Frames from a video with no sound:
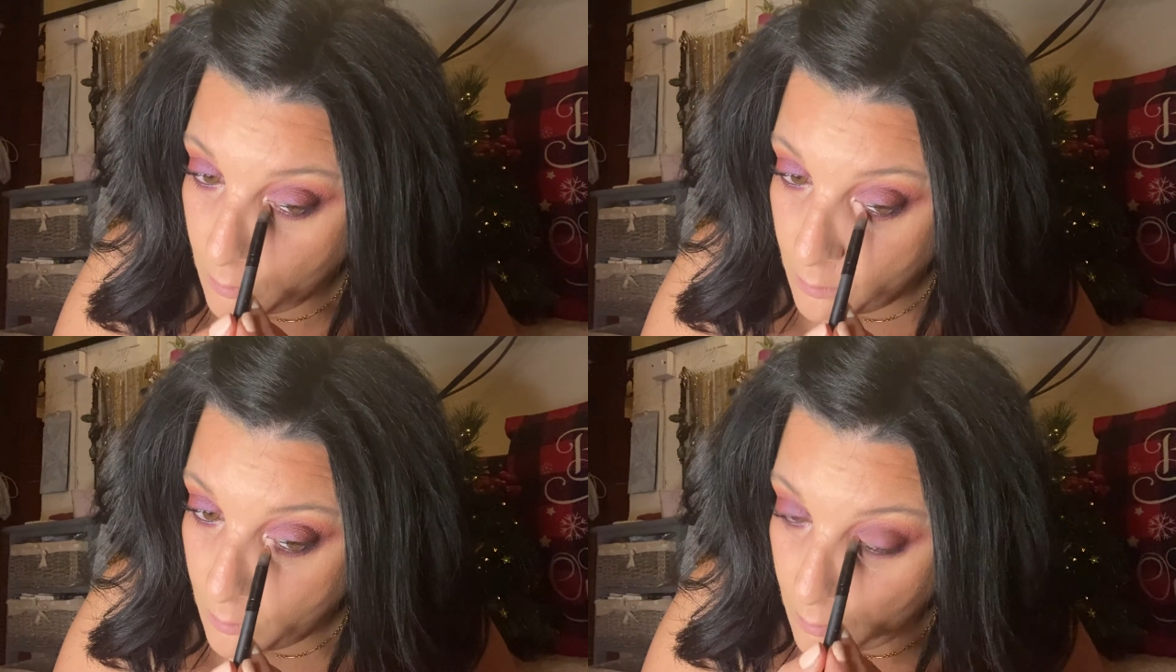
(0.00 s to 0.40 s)

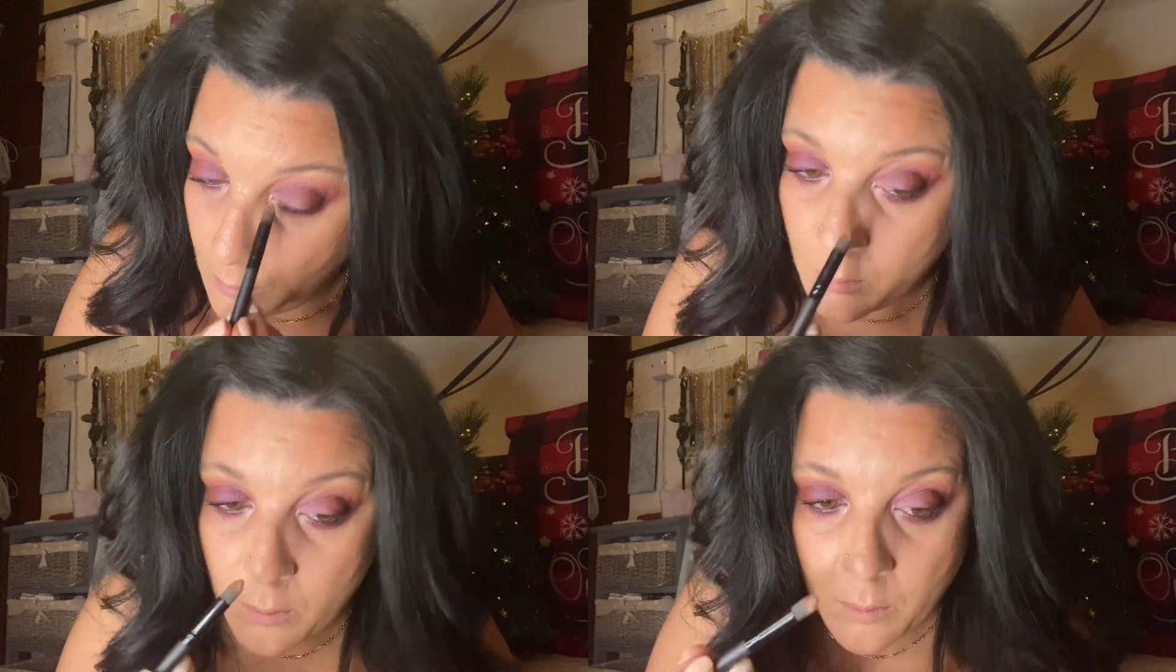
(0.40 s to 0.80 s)
another
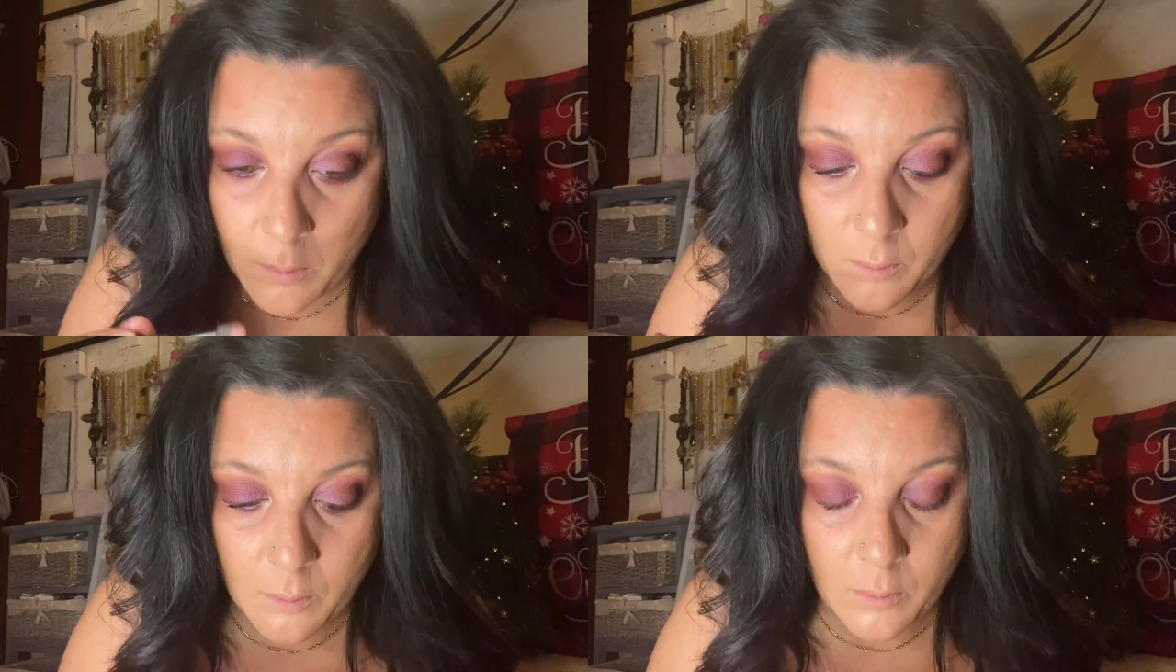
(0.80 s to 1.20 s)
eyeshadow
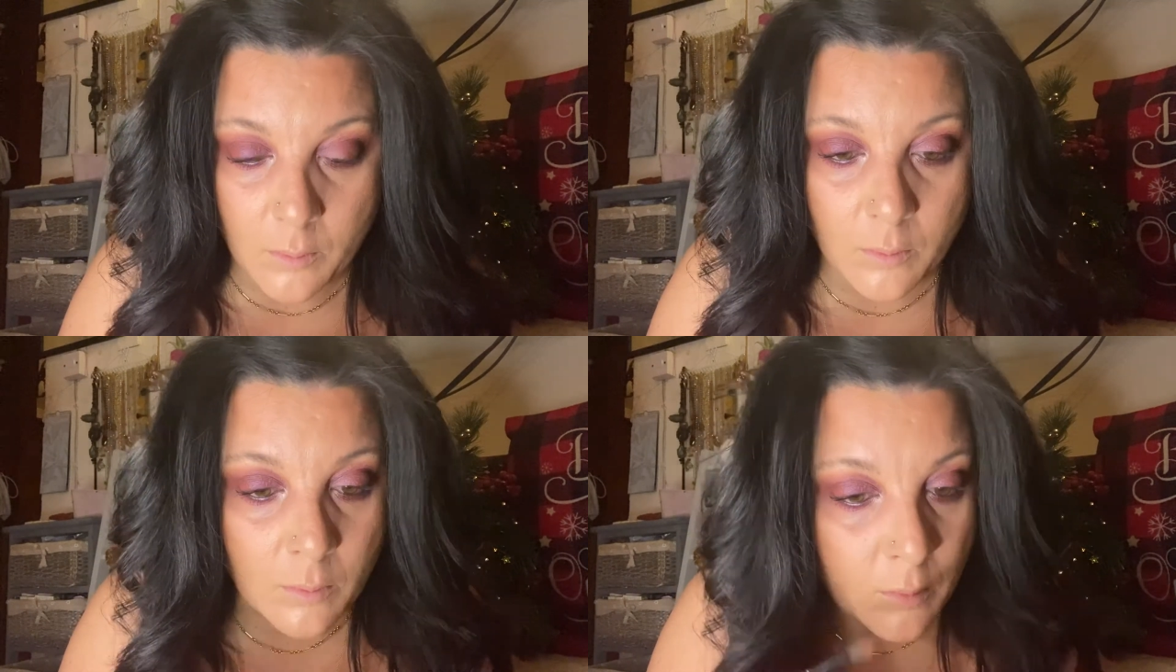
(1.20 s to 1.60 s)
from the
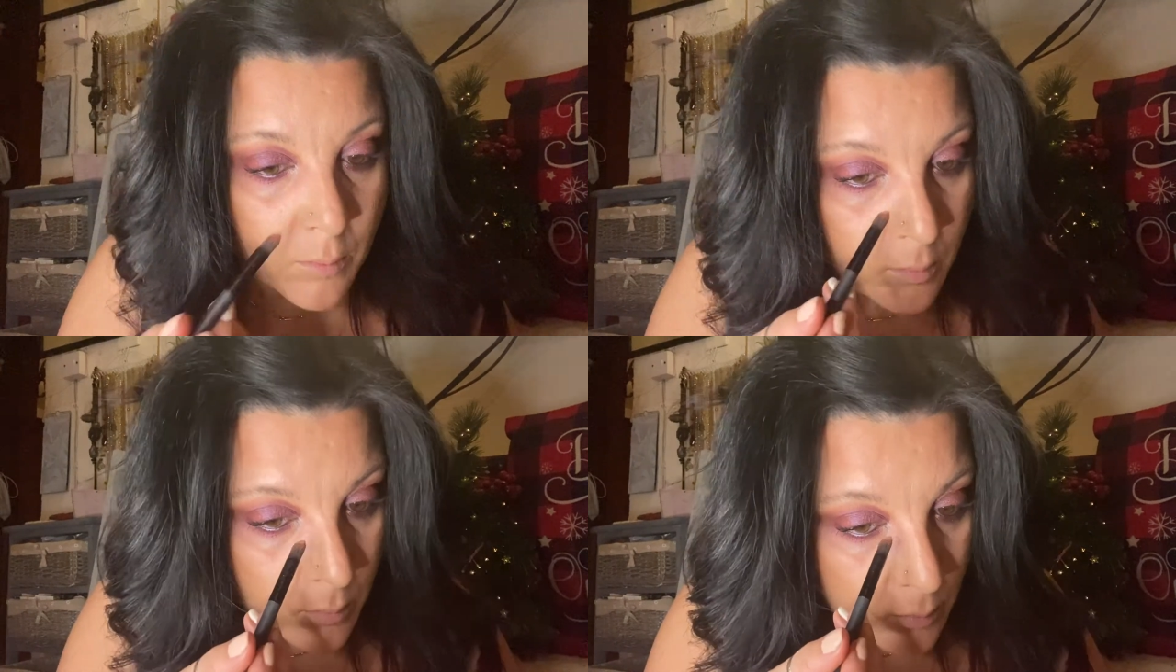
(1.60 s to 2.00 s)
same
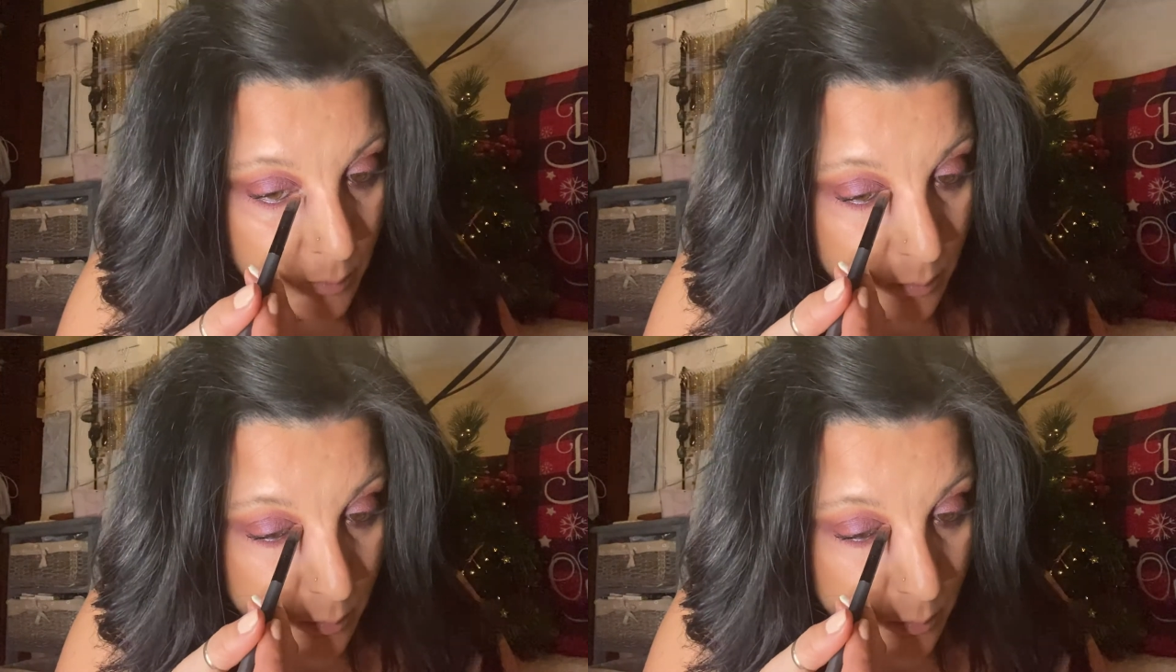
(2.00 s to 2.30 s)
palette